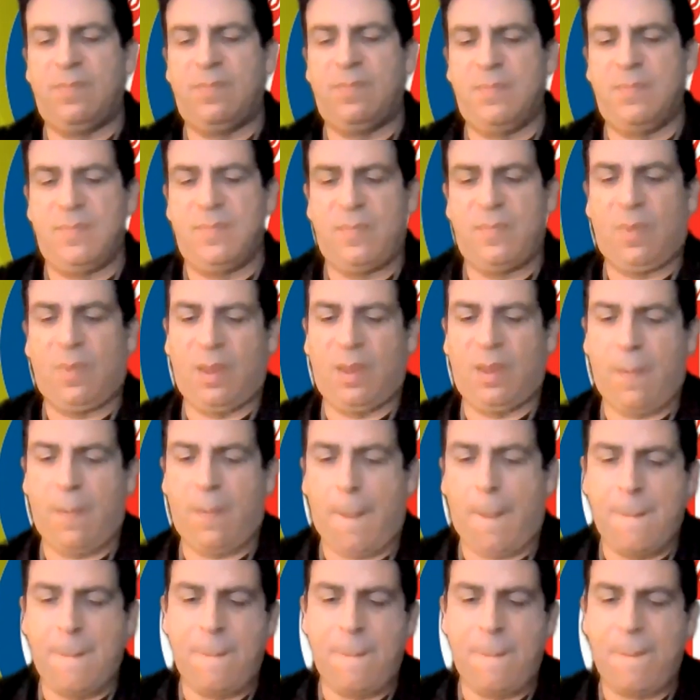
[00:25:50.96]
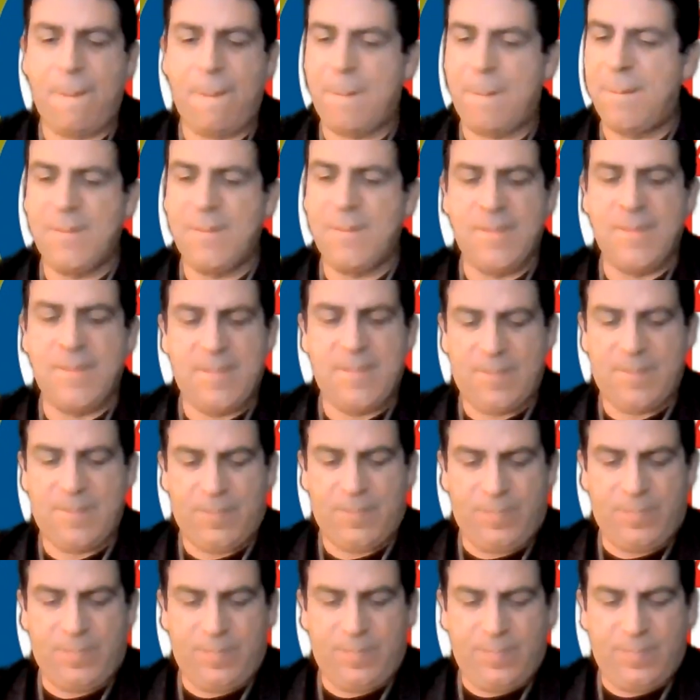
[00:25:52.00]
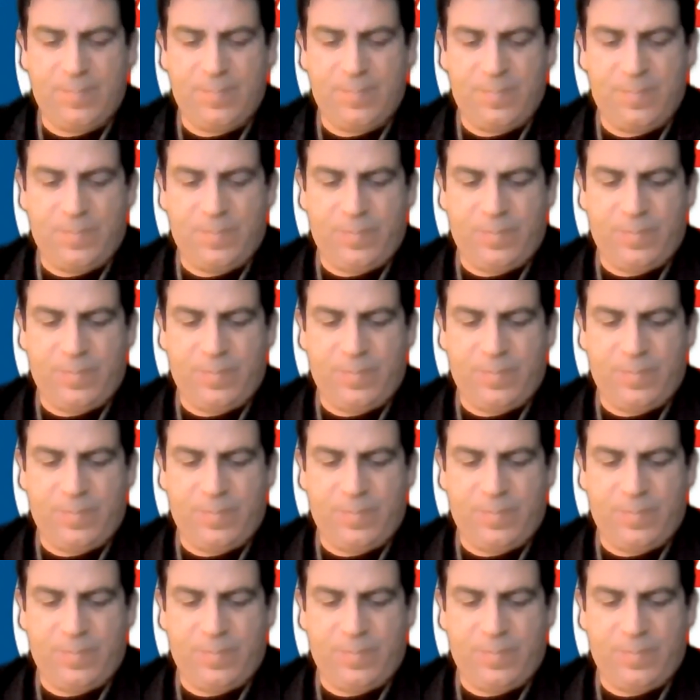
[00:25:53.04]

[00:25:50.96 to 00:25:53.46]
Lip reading: Nobody speaks.